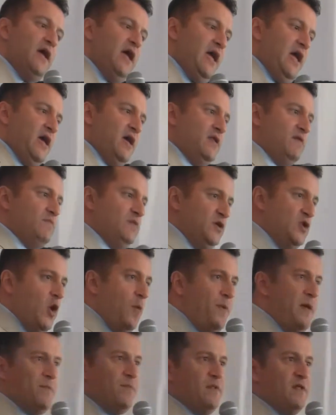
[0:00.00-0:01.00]
and you
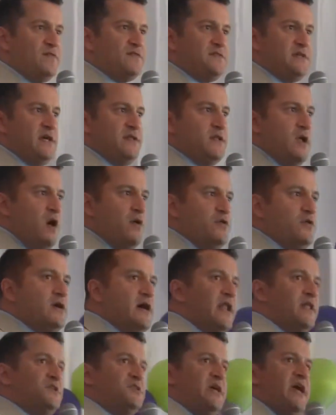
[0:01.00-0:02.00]
know, people have said, no, you
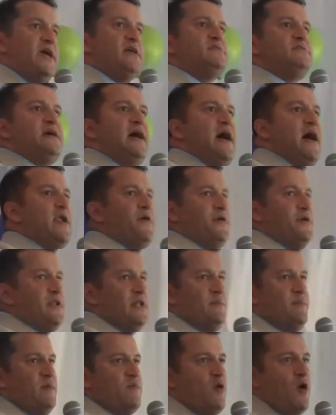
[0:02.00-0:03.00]
got to change that, or
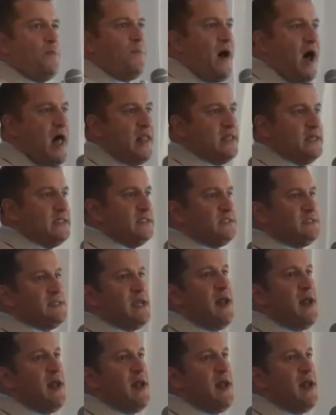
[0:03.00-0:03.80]
you need to be more polished.